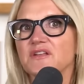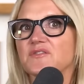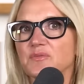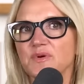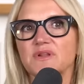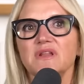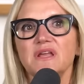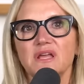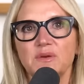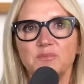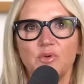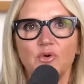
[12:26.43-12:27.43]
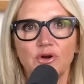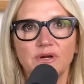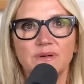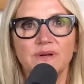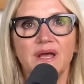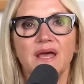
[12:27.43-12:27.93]
It's really
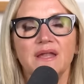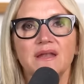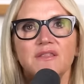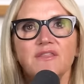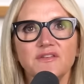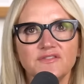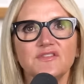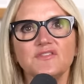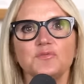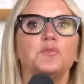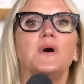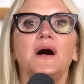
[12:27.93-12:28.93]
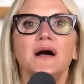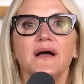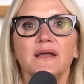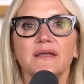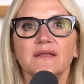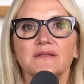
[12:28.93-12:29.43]
important. And this is
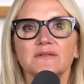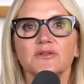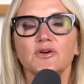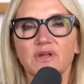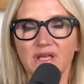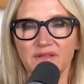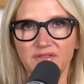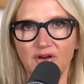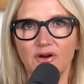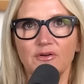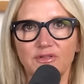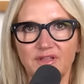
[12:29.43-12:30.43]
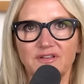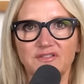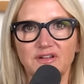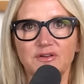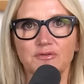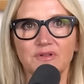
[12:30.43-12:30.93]
why looking at the hard
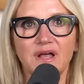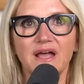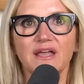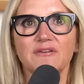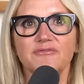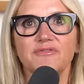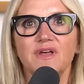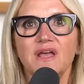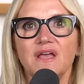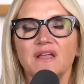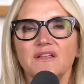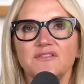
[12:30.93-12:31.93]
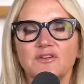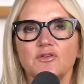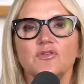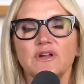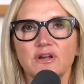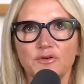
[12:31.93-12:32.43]
things in your life is a
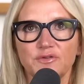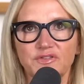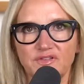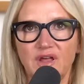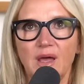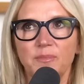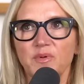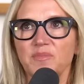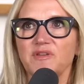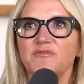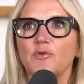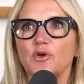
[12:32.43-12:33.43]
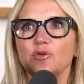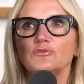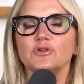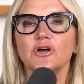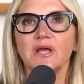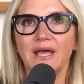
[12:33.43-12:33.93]
critical step before you
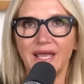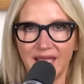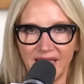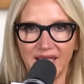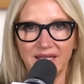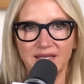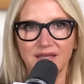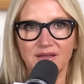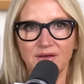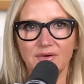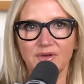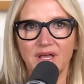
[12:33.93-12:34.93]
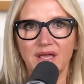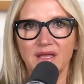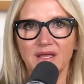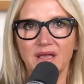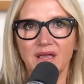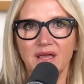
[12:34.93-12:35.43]
look ahead,
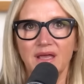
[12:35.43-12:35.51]
okay?